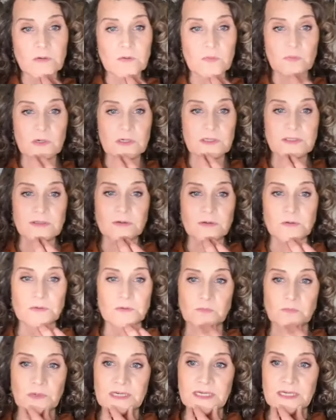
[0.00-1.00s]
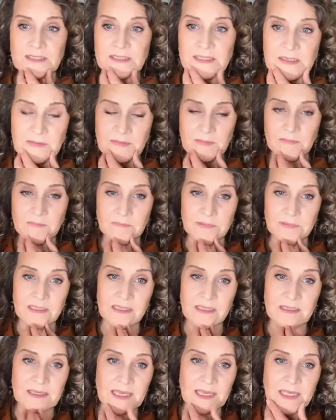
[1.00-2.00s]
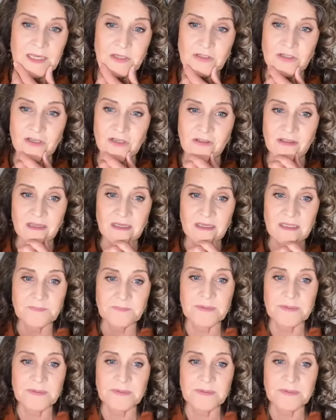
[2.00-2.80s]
who also wanted to be engaged in this.